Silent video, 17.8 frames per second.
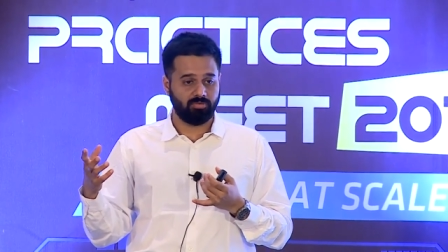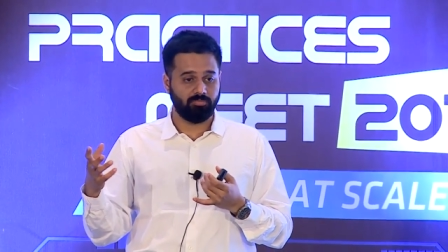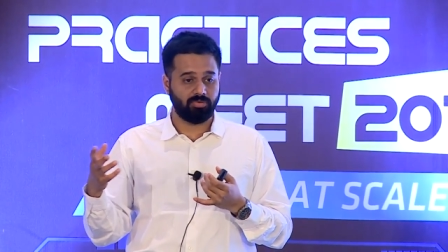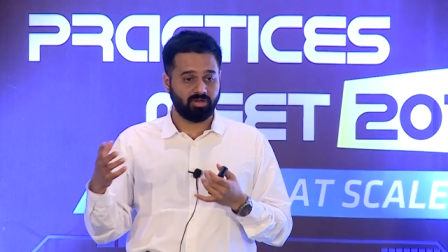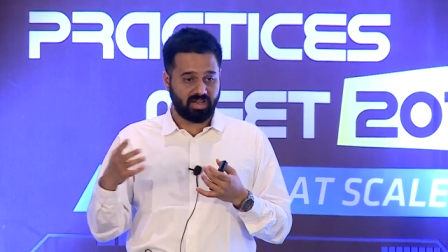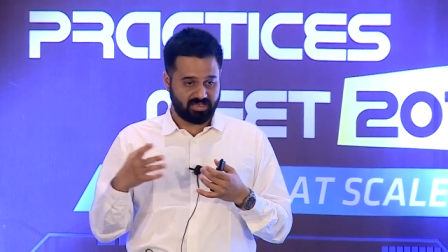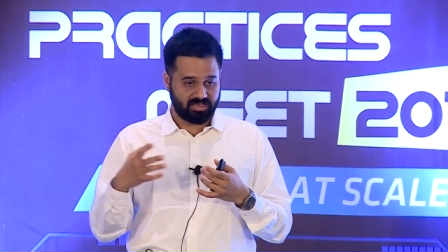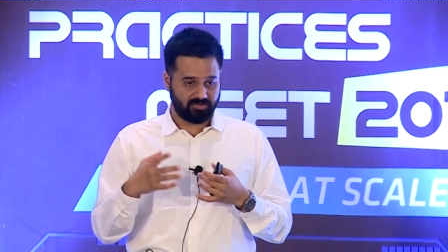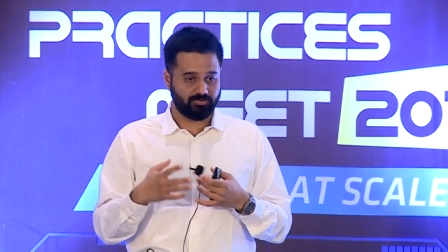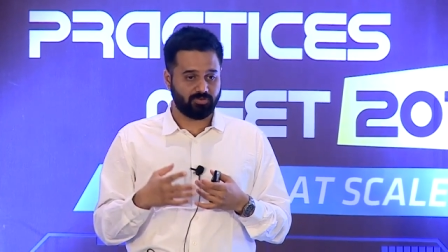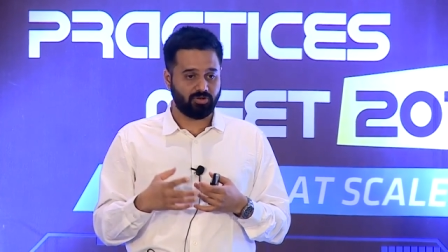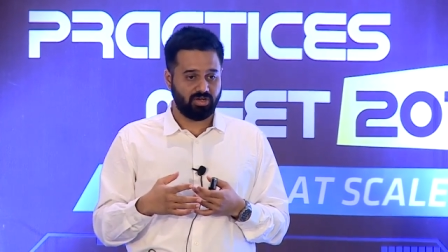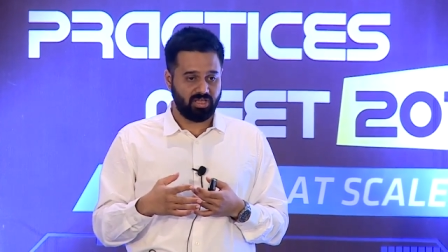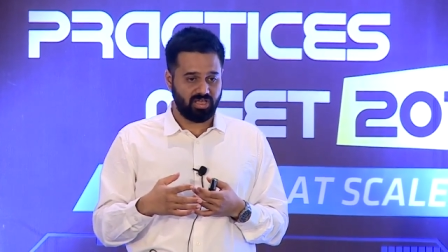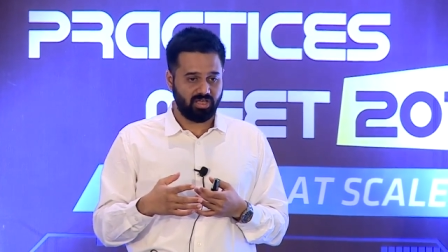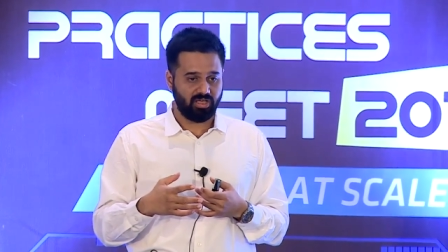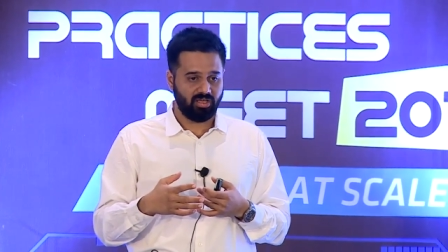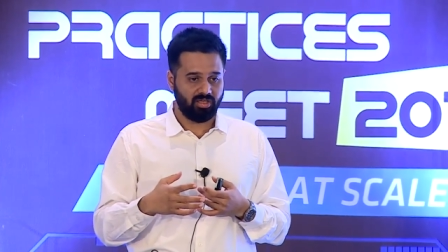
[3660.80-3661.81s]
But as of
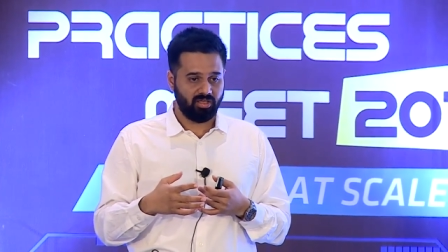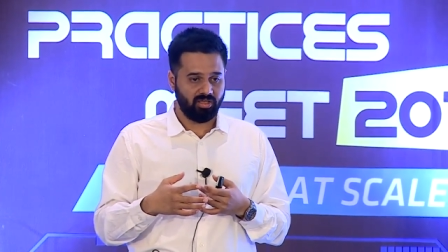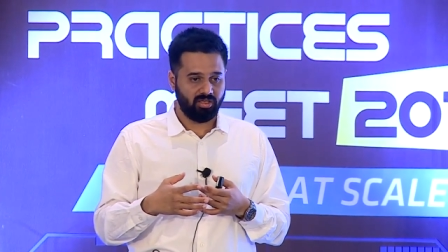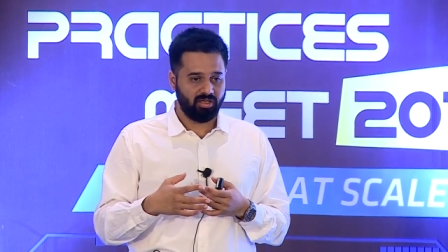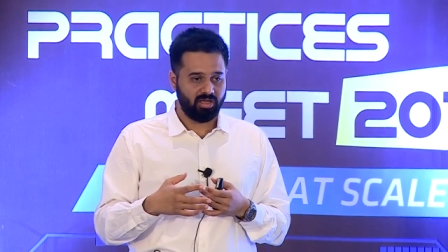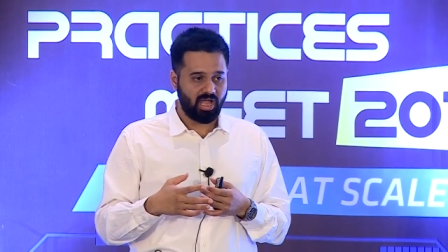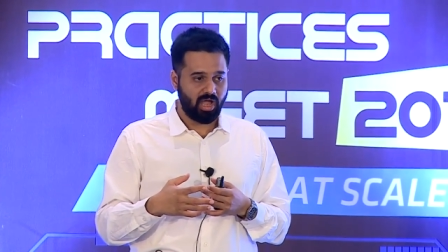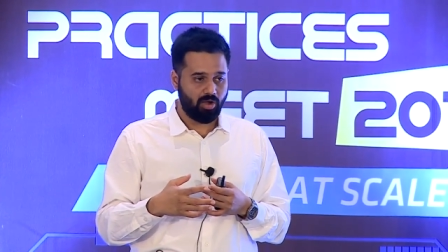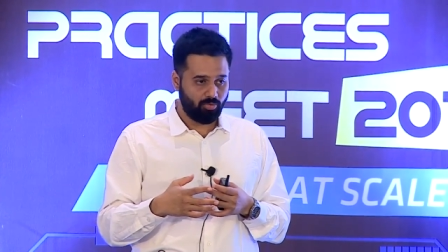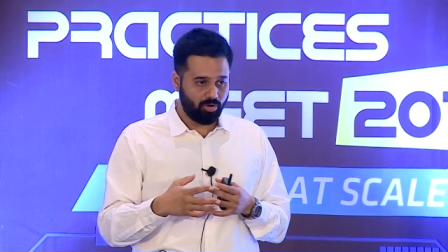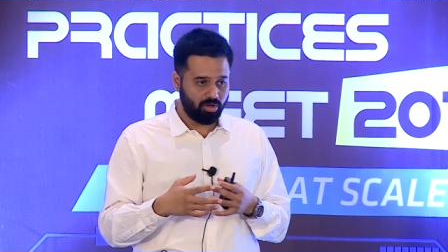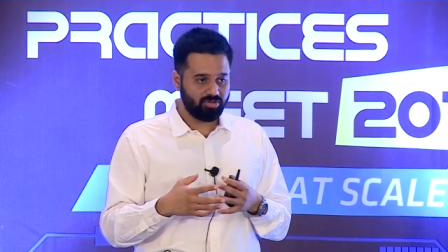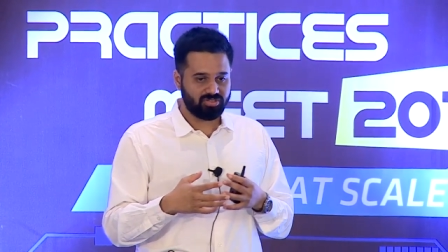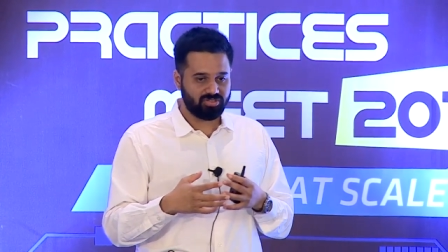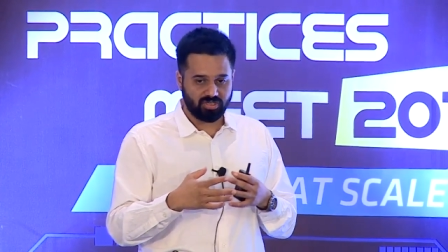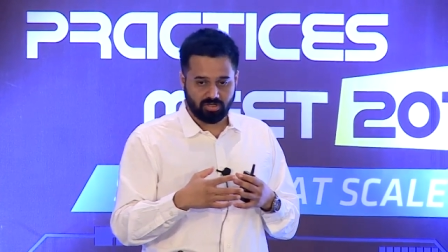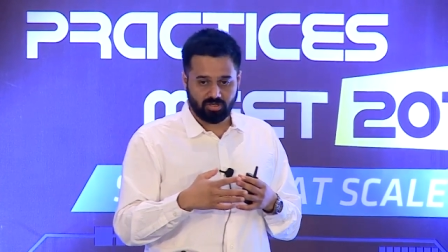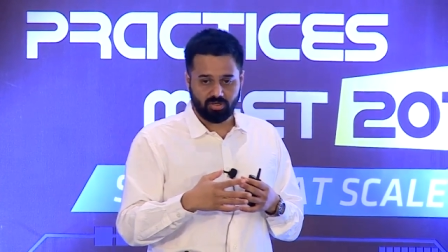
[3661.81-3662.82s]
today, I want to
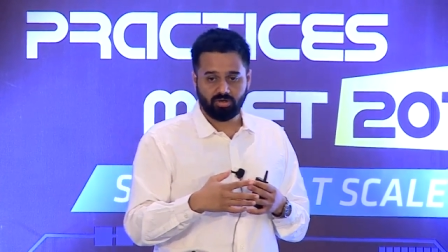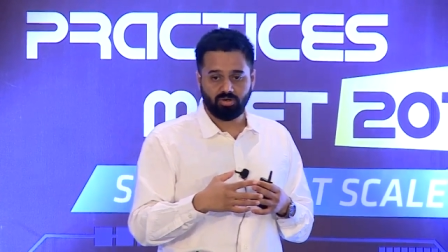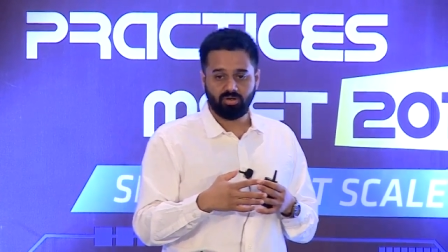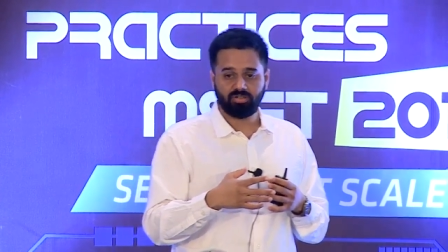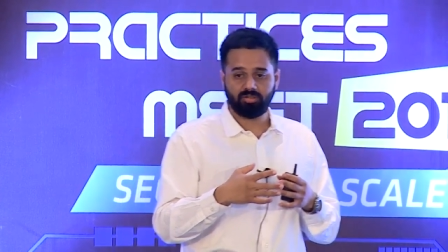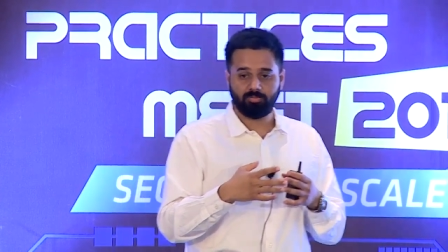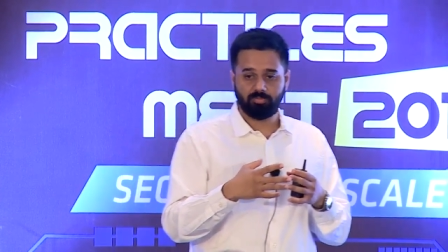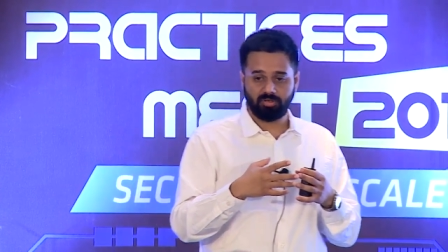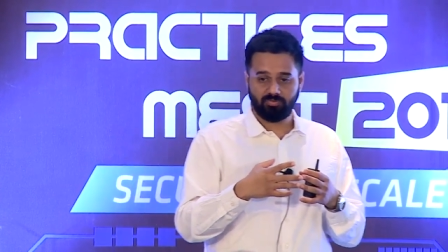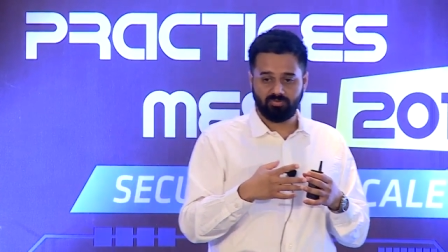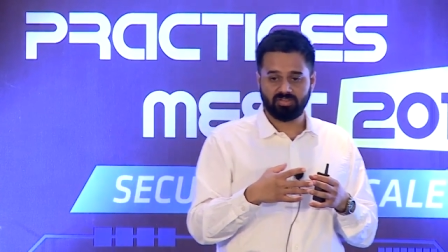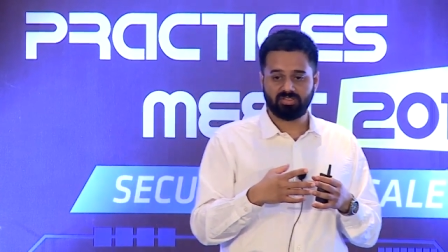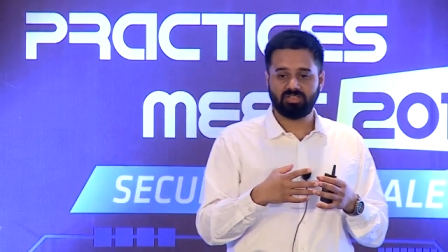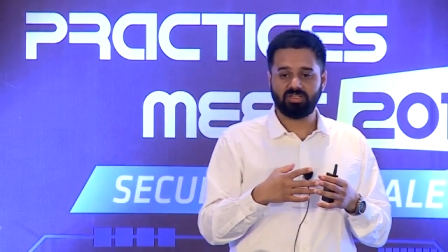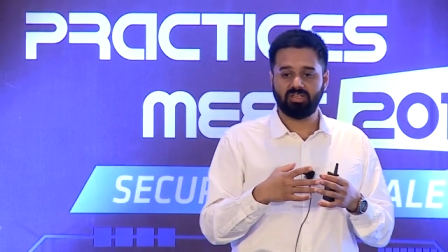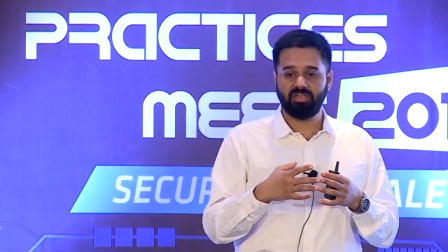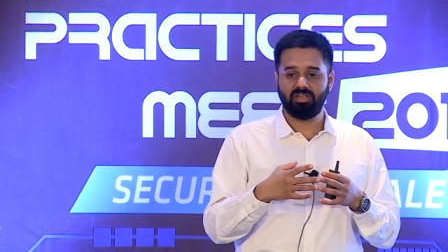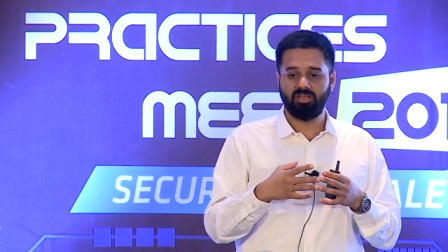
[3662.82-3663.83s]
secure the
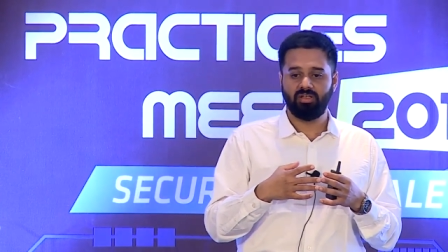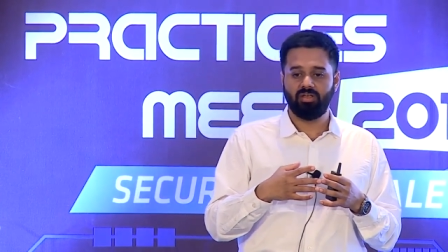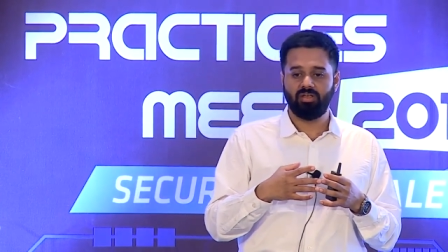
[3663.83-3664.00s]
privacy